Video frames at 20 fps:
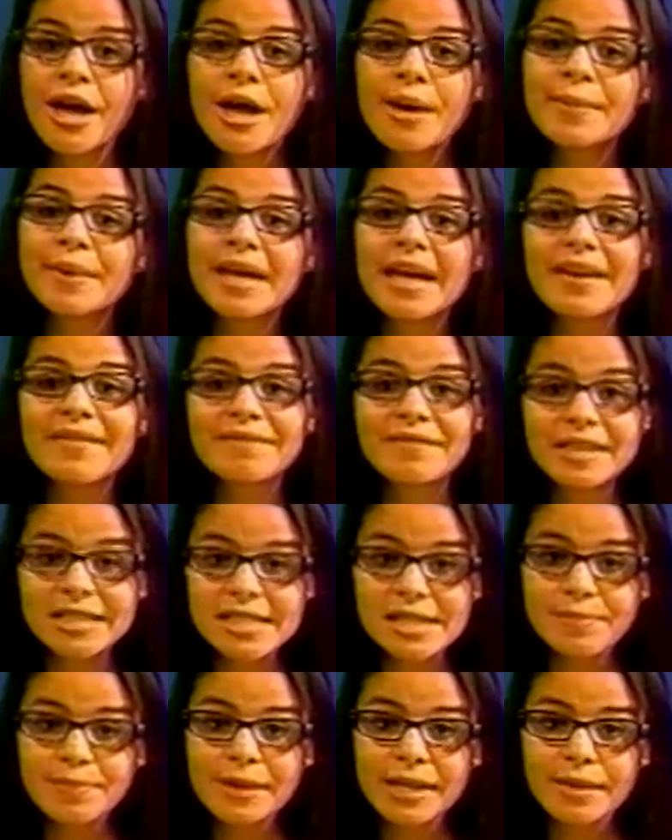became
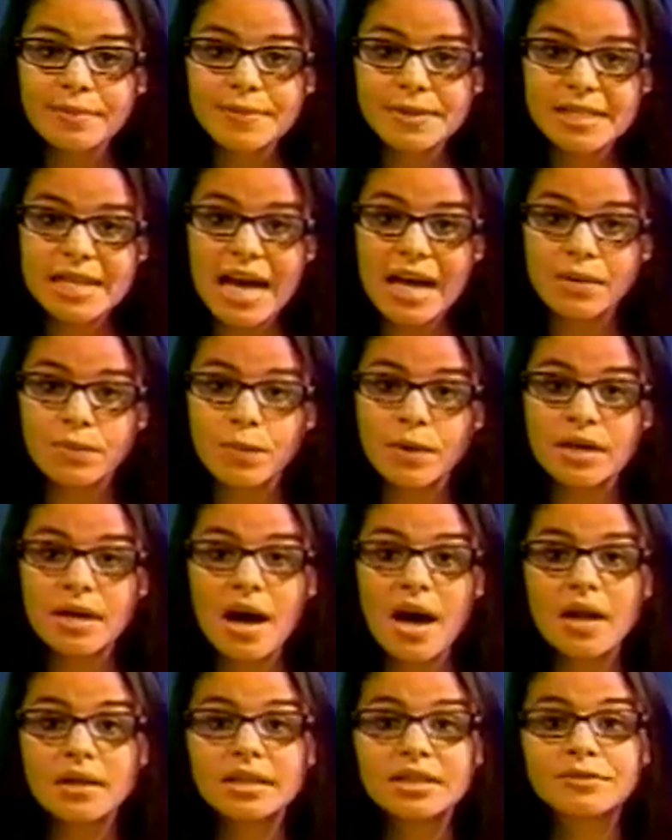visibly upset when
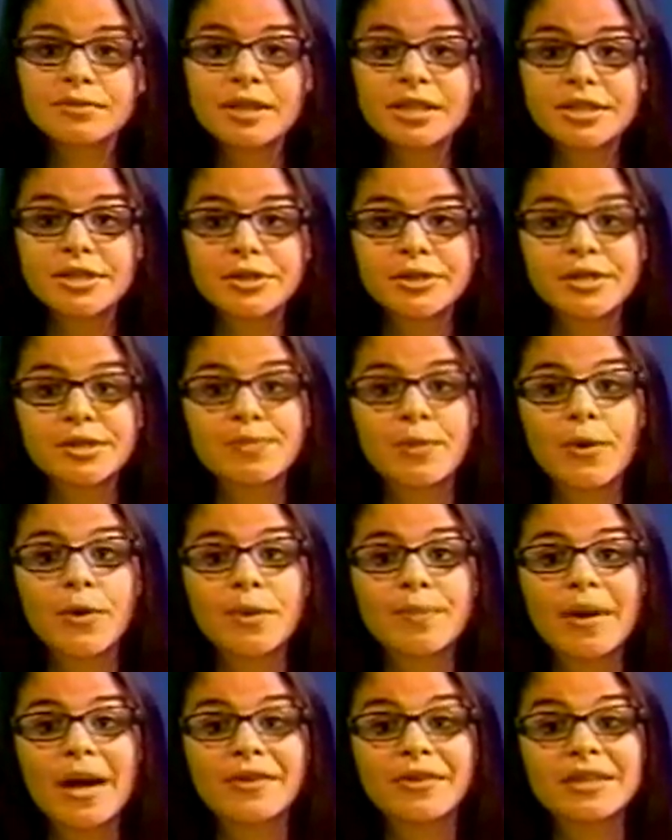Colleen Ritzer spoke
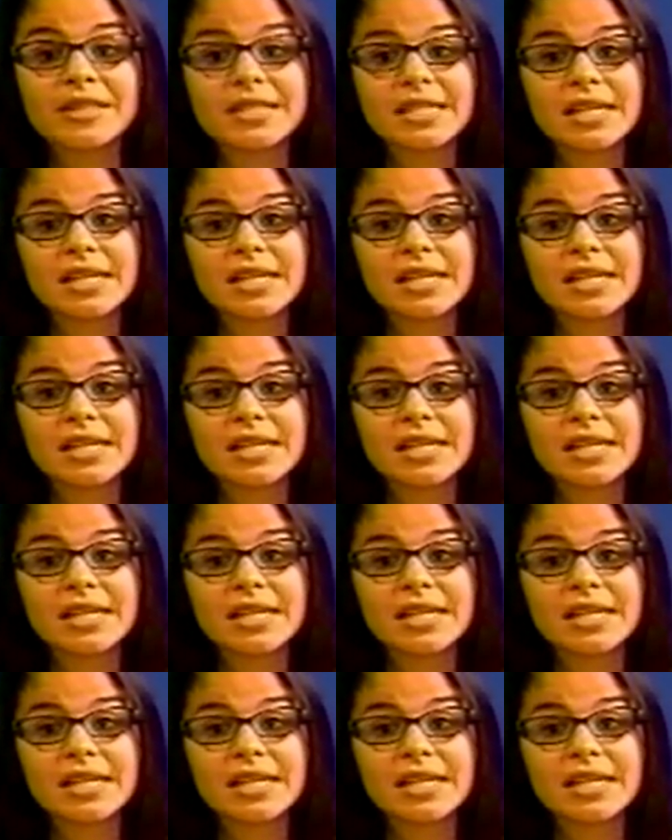about the